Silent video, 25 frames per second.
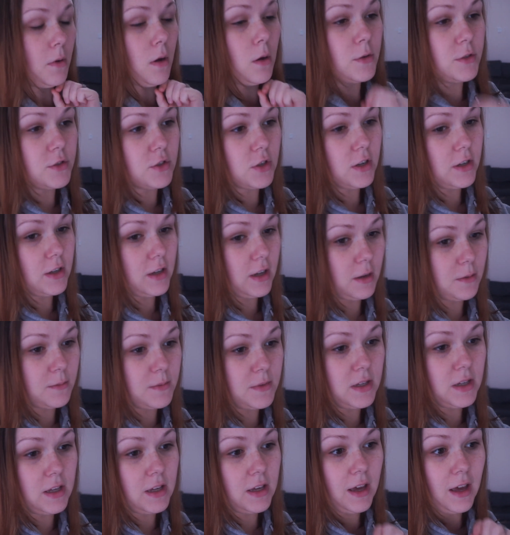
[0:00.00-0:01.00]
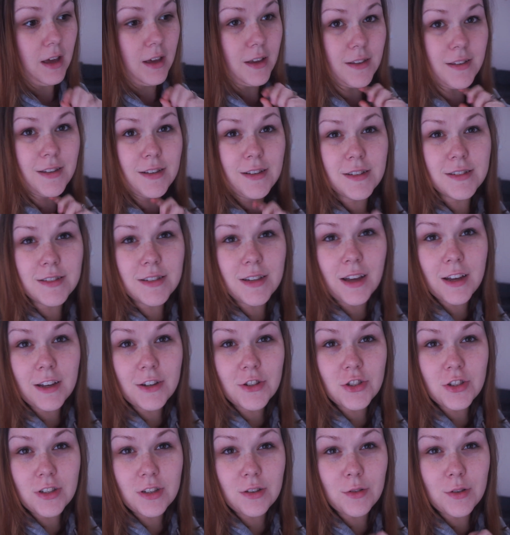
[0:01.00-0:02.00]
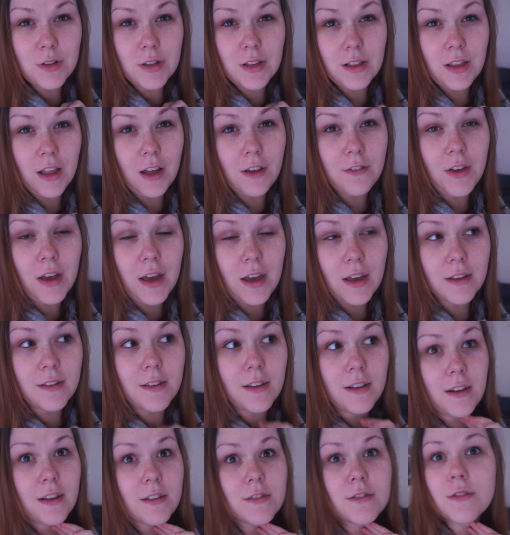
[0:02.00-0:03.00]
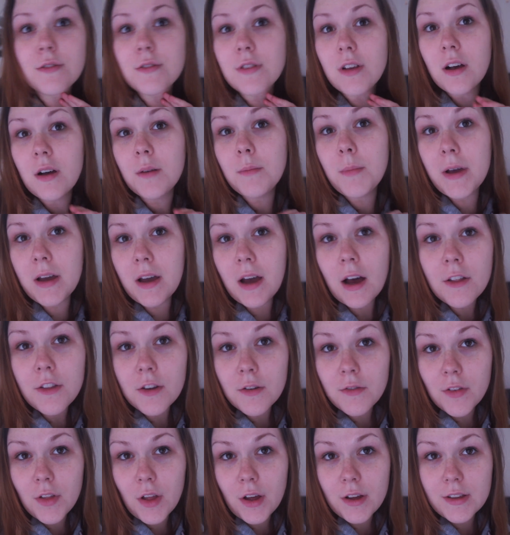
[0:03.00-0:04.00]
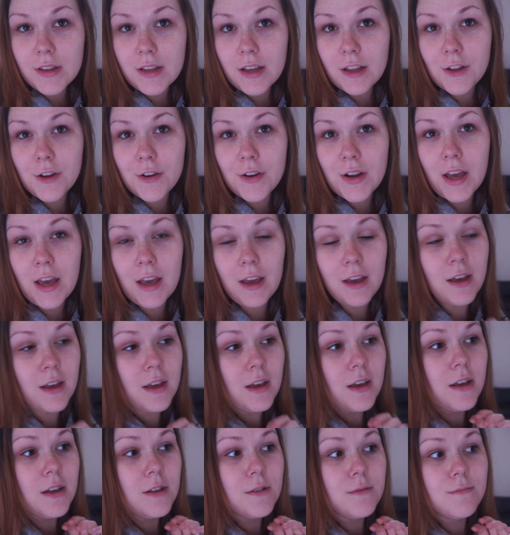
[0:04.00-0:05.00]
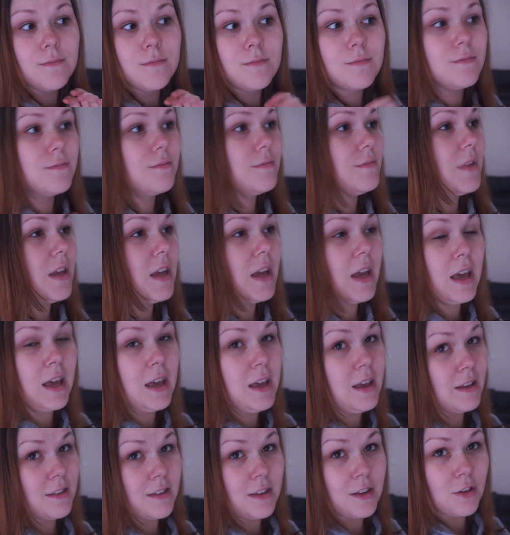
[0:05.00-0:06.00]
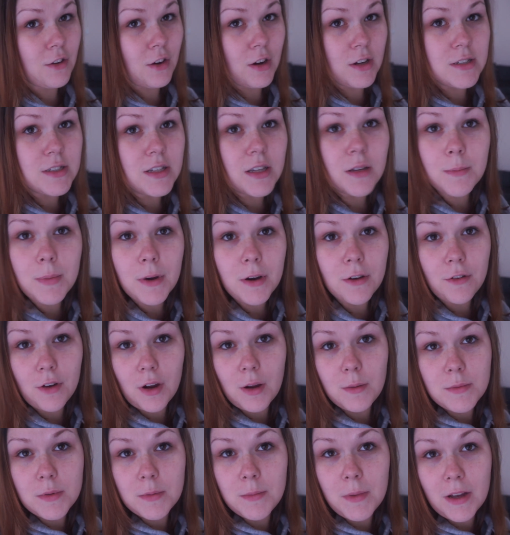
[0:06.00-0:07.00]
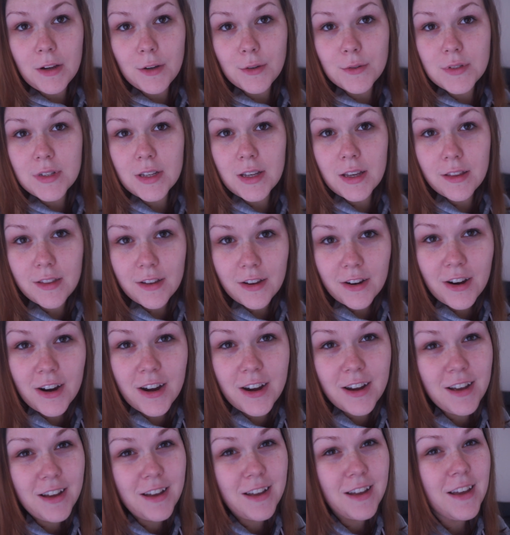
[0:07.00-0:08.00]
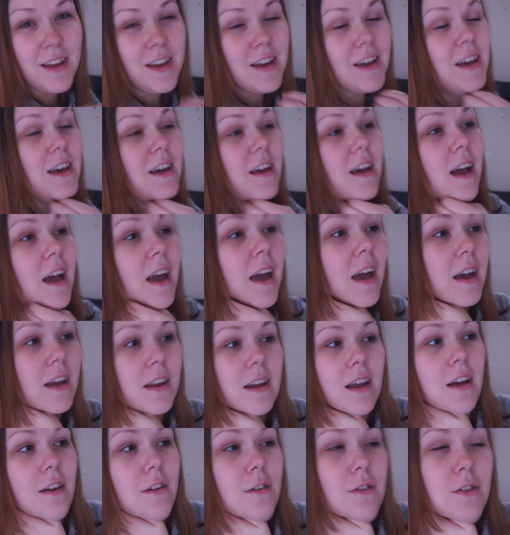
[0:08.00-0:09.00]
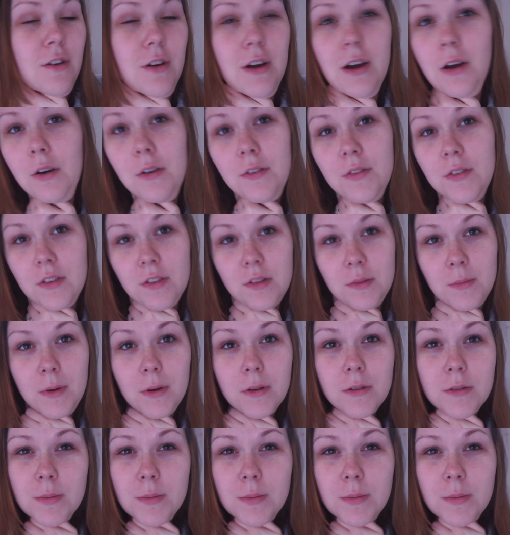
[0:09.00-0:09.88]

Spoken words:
always trying to get him to eat eggs. He doesn't actually really love eggs. And as you saw in my other vlog the other day, he isn't crazy about grape tomatoes either. And I don't know how he feels about